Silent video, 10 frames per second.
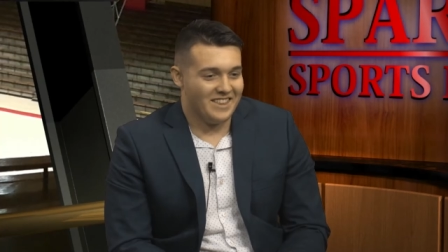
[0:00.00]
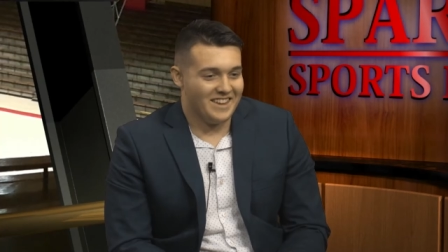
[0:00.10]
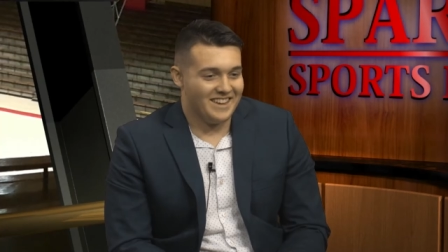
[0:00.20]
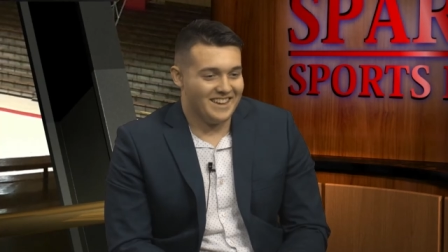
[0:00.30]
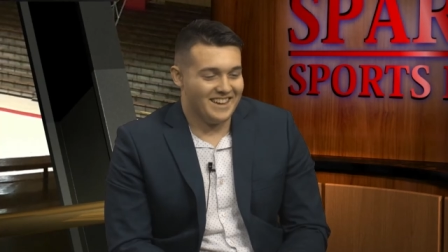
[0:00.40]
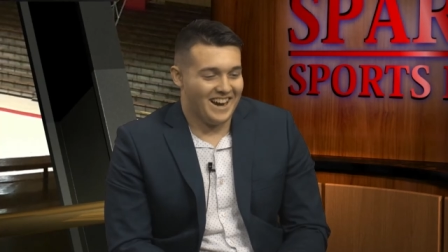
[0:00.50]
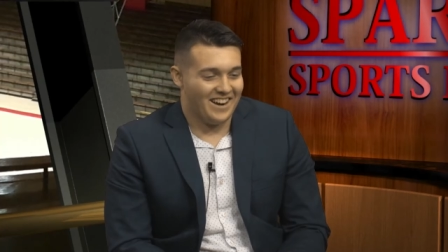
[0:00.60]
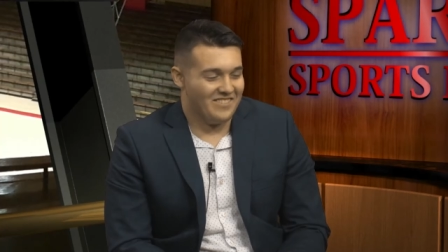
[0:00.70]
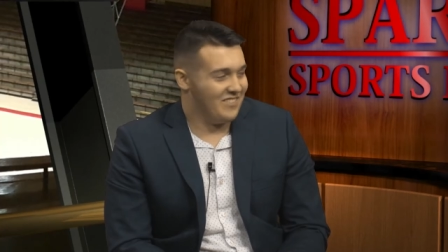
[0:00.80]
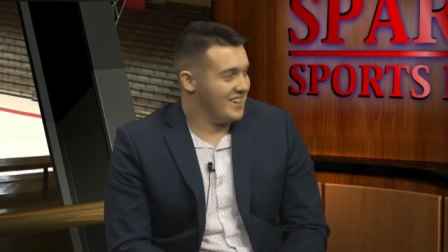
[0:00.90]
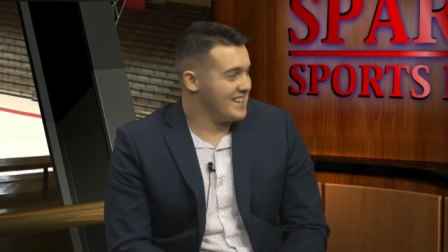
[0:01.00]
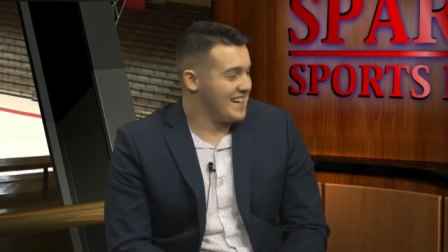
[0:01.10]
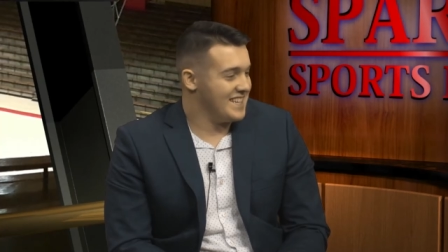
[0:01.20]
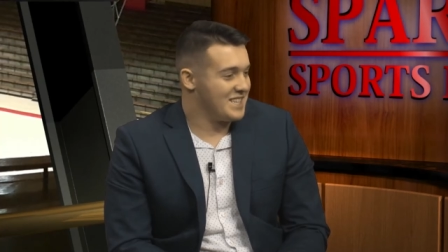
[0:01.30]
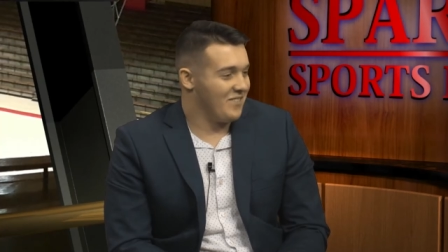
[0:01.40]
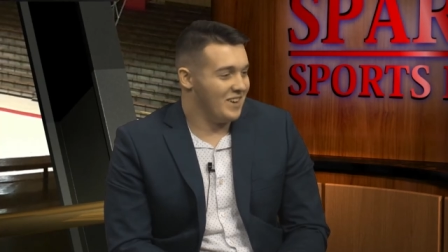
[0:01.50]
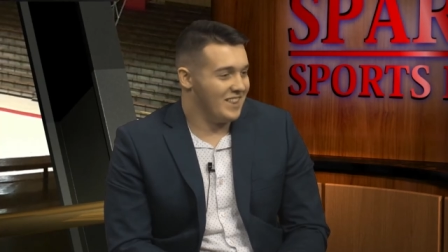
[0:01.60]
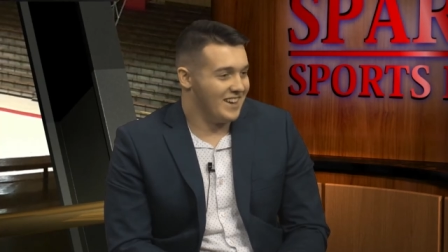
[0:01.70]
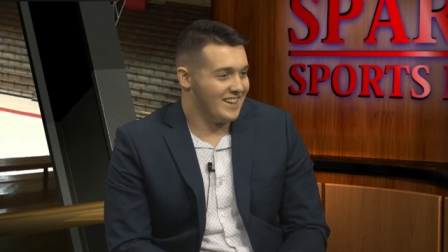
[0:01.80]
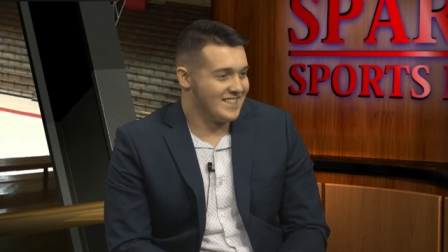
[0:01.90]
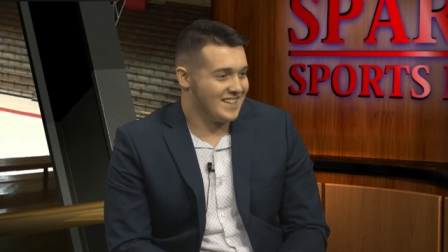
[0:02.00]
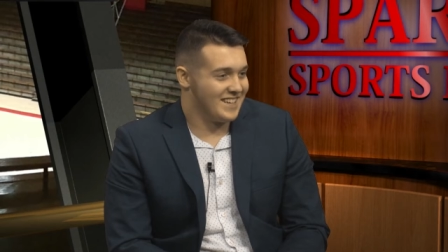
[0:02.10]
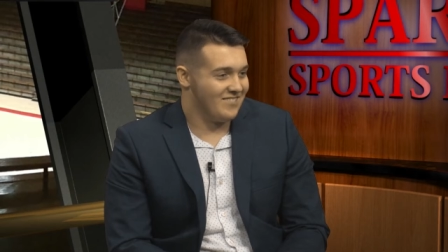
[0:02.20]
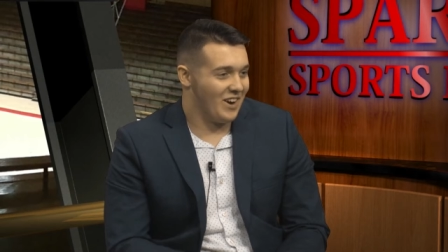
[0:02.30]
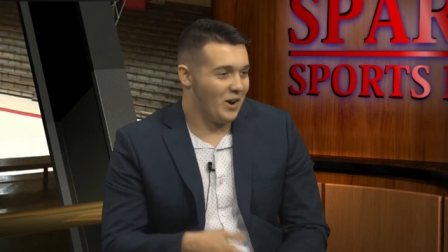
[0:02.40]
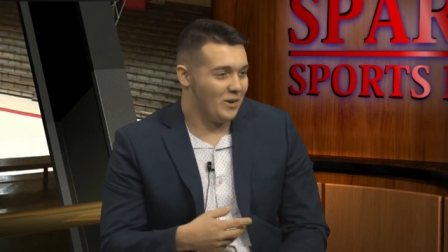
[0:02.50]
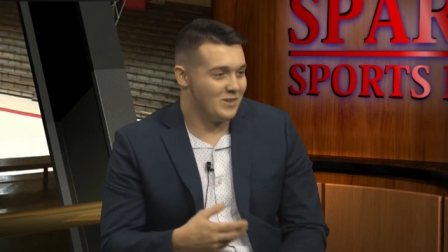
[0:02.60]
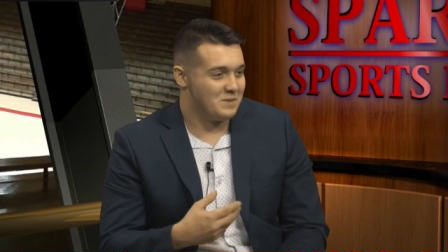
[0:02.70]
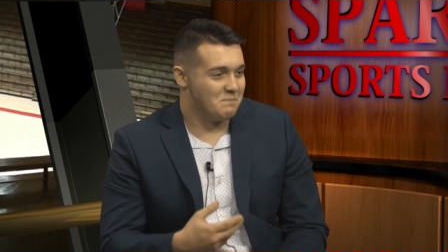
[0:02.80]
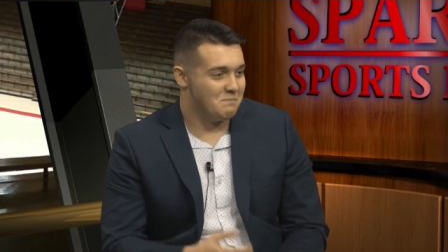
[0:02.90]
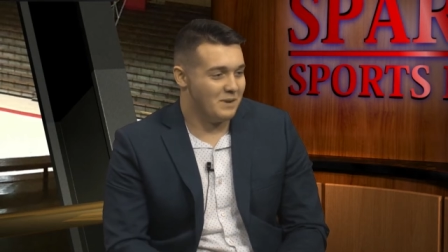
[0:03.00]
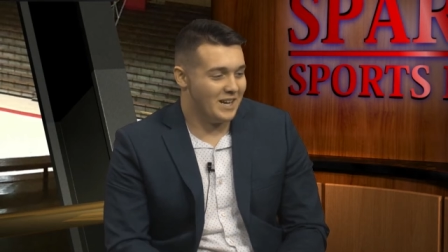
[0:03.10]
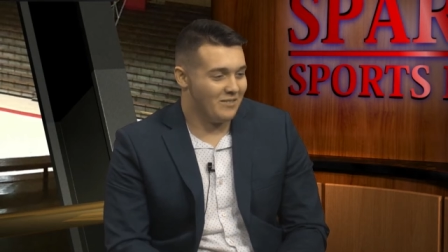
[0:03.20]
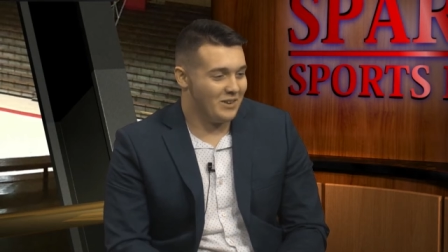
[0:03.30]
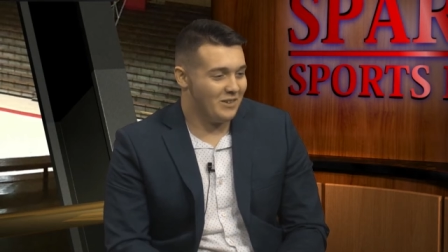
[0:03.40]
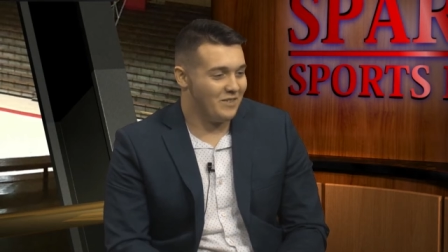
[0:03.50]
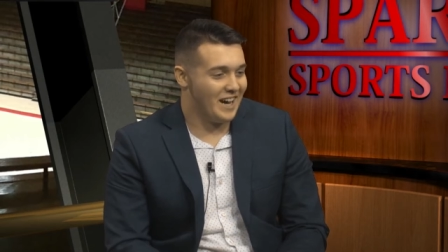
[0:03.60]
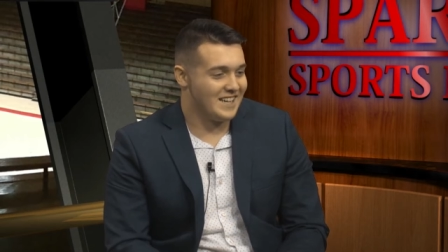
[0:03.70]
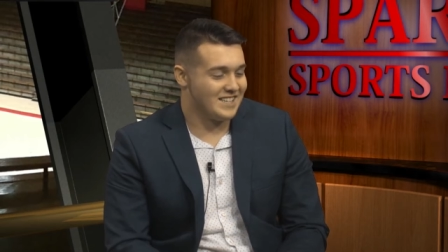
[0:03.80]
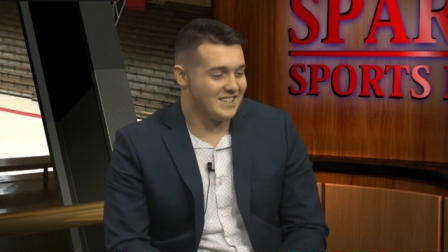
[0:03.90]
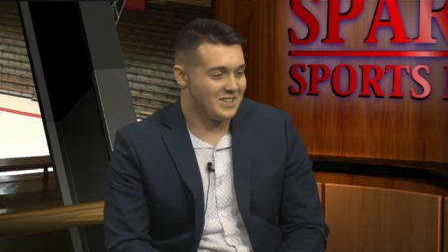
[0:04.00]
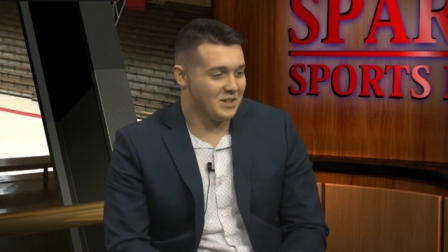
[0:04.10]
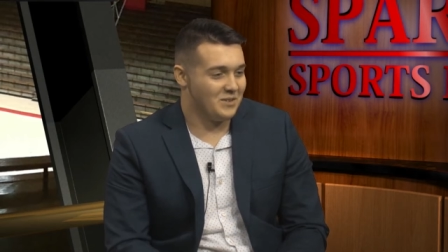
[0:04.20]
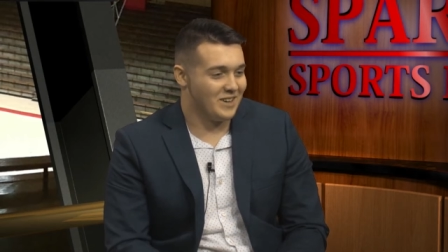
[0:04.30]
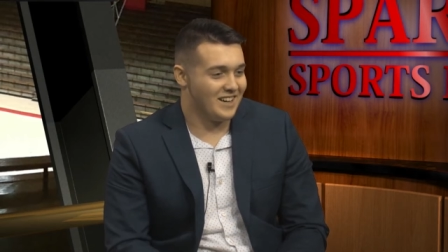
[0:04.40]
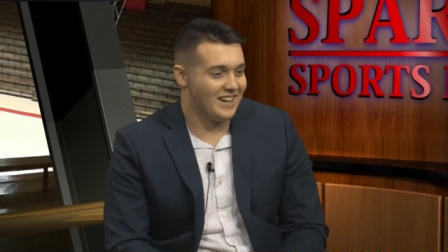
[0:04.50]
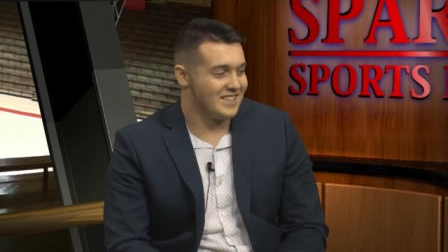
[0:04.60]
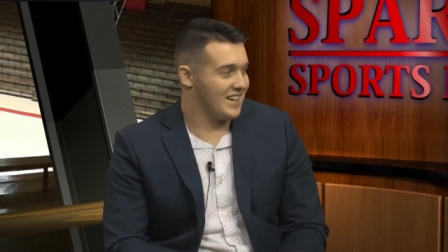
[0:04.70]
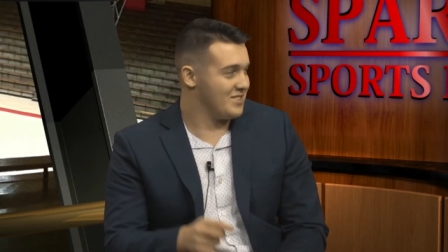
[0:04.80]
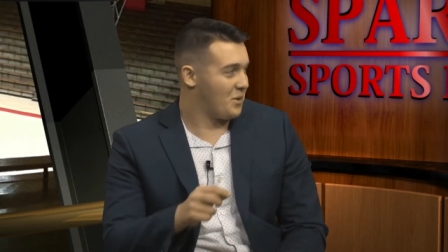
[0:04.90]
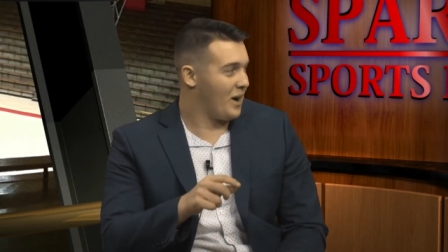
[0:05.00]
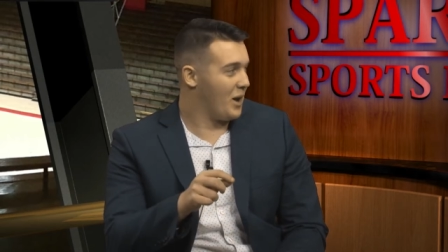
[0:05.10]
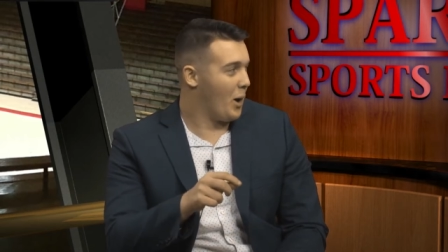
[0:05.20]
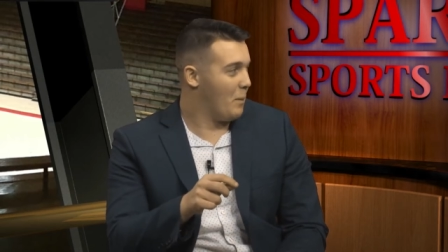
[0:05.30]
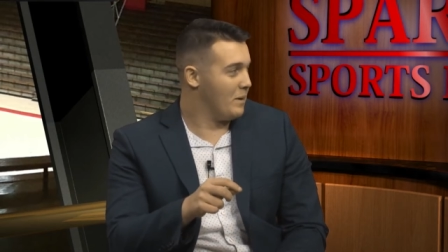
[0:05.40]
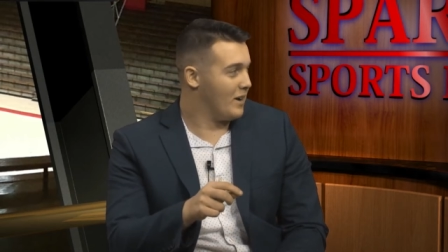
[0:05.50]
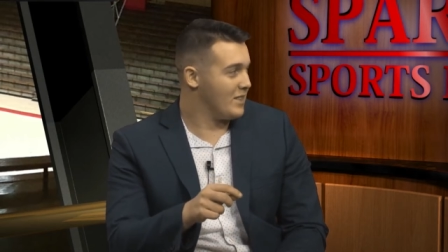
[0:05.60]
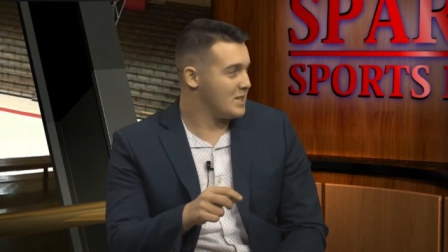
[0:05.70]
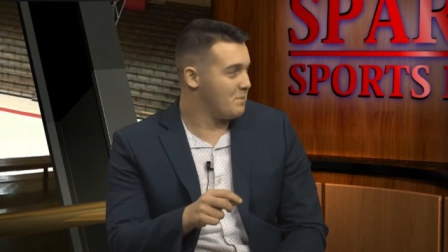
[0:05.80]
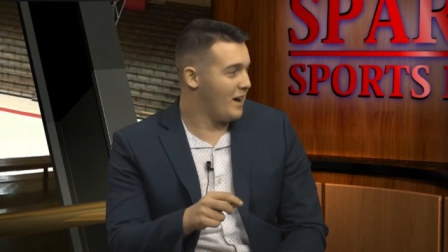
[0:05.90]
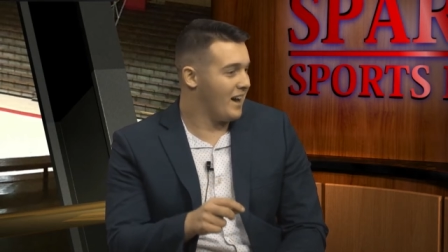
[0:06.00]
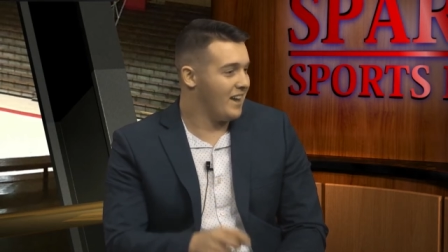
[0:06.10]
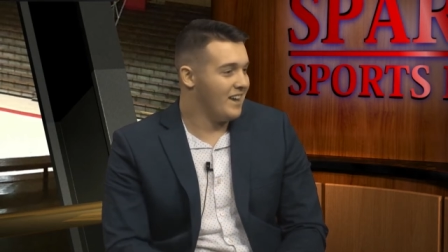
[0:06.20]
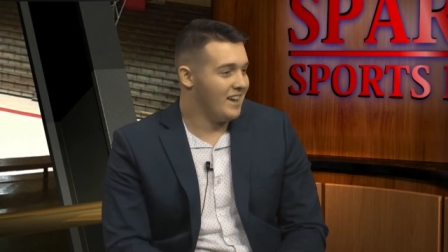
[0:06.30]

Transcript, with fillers: Yeah. And then uh, I remember kind of stepping in there. I was like, my heart was beating really fast. I was like, oh my gosh, I was writing the open on the spot.